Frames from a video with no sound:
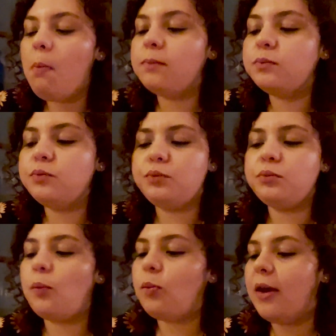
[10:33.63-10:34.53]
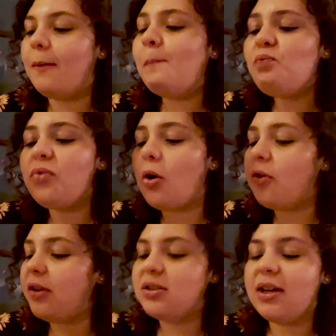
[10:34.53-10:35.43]
Yeah, the whole
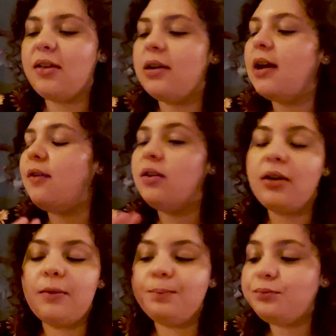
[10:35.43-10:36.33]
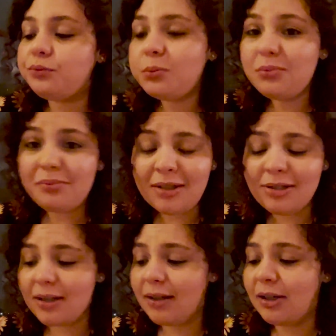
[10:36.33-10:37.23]
thing together, everything
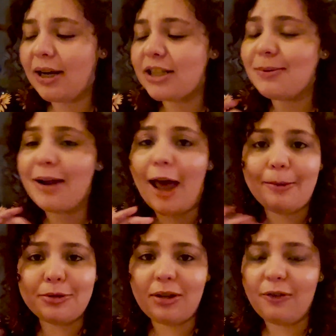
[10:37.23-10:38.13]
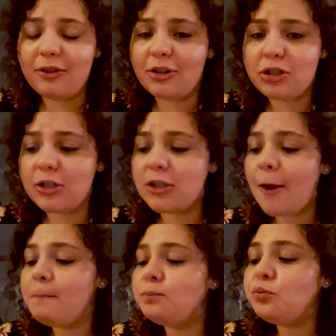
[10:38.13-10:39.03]
tonight here has been absolutely delicious.
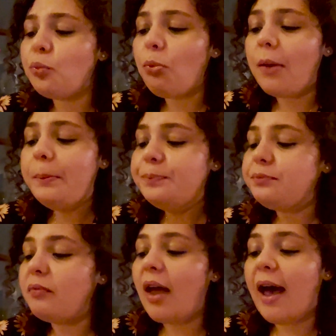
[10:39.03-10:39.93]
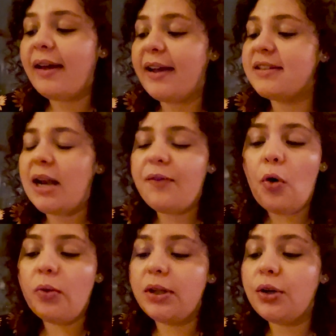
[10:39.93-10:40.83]
Like I said, I've
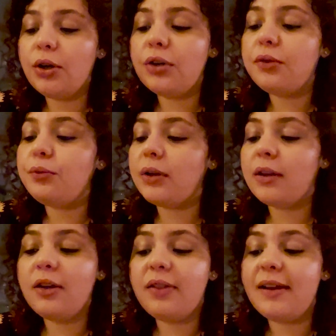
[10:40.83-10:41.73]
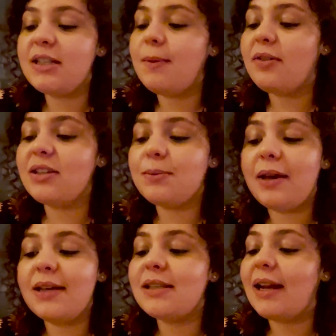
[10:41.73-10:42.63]
only heard really good things about this
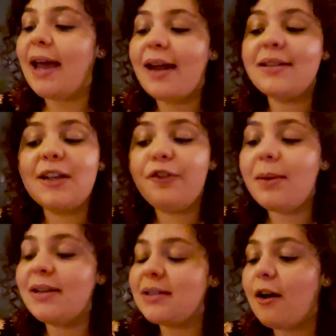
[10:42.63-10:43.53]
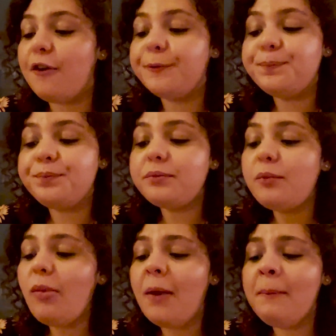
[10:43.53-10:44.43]
place, and I had to see for myself
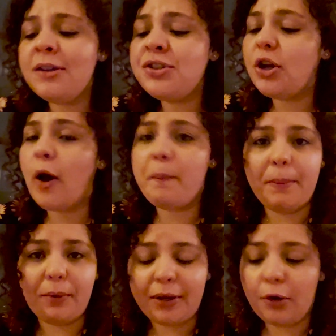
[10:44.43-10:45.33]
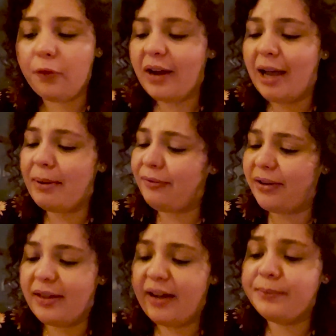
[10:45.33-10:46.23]
because you know how people can overhype
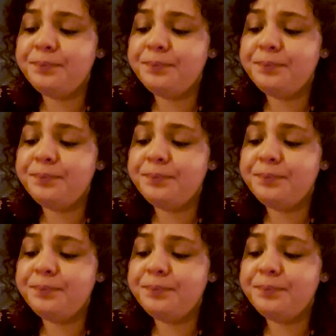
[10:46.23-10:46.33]
everything.